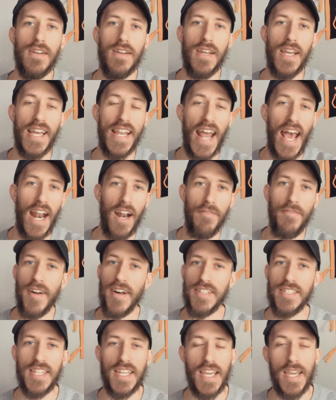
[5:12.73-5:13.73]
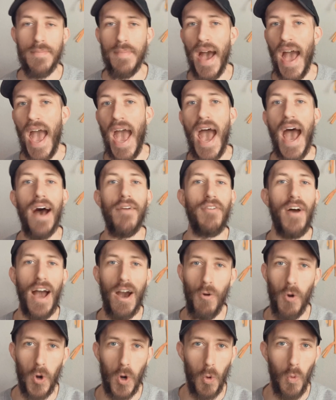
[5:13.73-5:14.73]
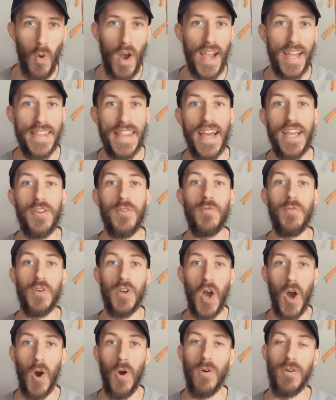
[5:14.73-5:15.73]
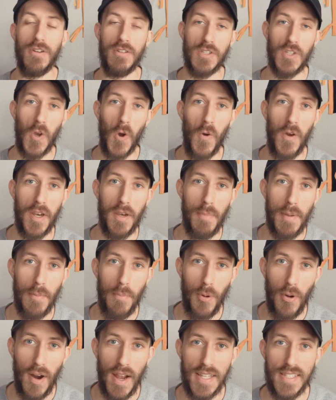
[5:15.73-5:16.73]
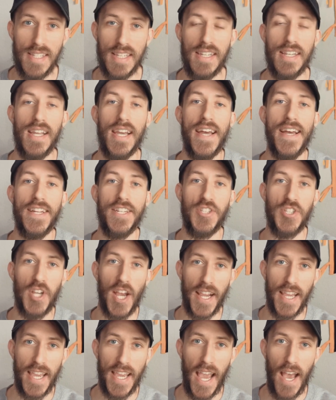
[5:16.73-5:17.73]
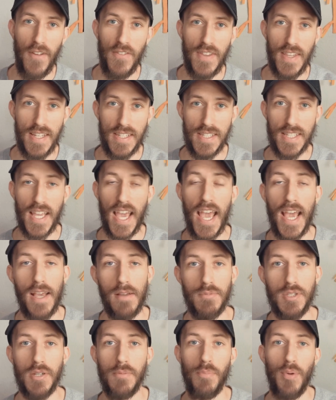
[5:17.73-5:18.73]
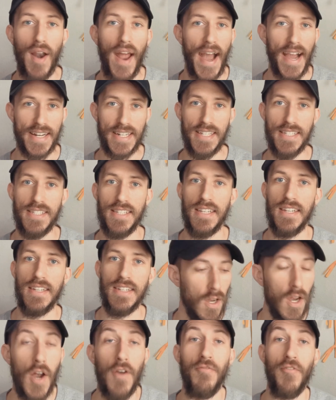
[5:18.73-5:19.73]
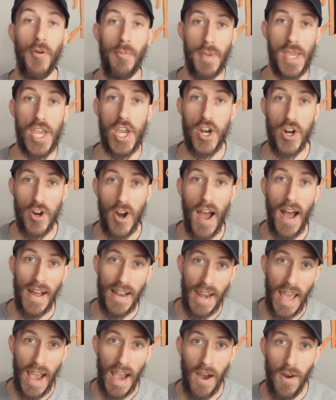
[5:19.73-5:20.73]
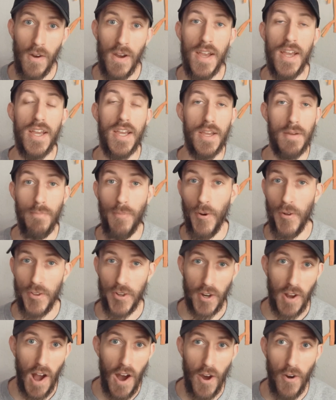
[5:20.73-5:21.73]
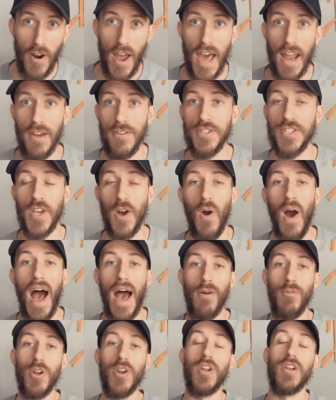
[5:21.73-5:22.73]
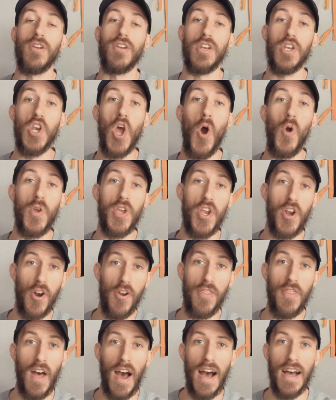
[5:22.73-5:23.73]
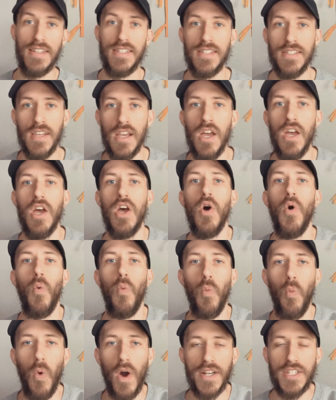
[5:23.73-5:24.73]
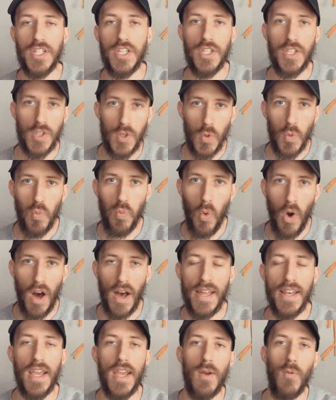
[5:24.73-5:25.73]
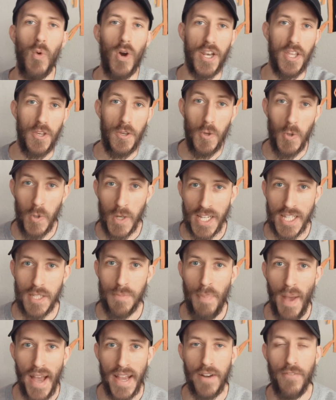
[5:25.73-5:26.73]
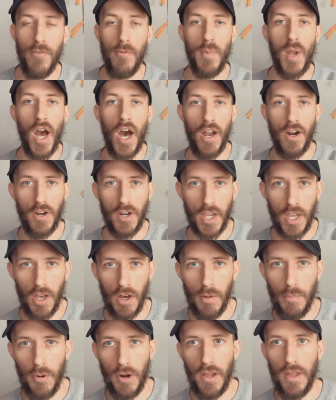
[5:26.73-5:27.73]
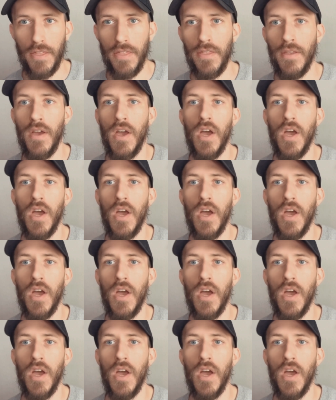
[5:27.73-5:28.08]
an NFL team a half hour away that you know is going to be present checking out these games and practices from here on out in Boulder, Colorado. So I want to know your thoughts. What do you want and what do you expect from Connor Gilbreath?